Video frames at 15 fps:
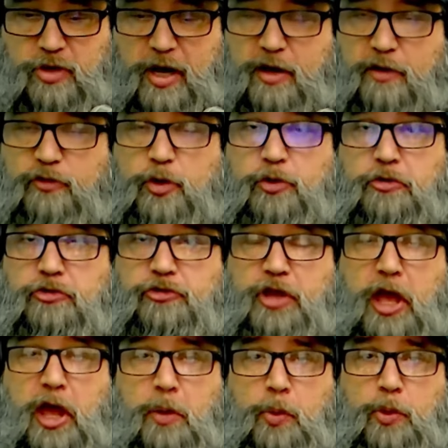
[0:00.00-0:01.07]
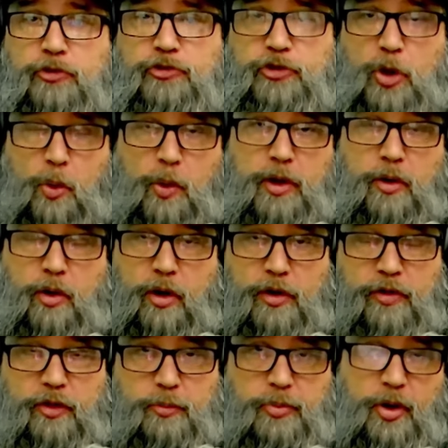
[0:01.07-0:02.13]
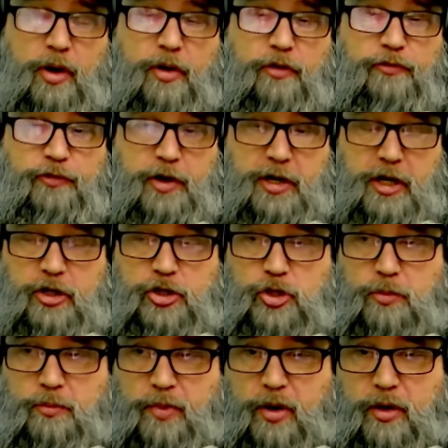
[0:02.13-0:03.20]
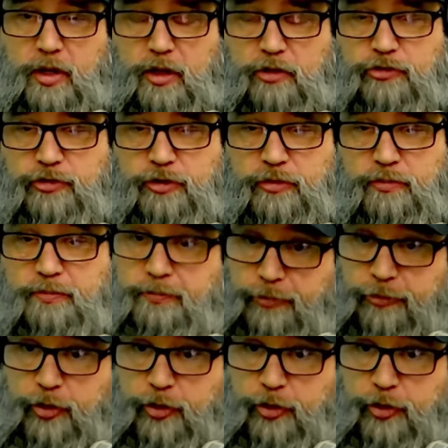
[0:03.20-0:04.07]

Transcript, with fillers: kind of understand what's going on in the broader financial markets and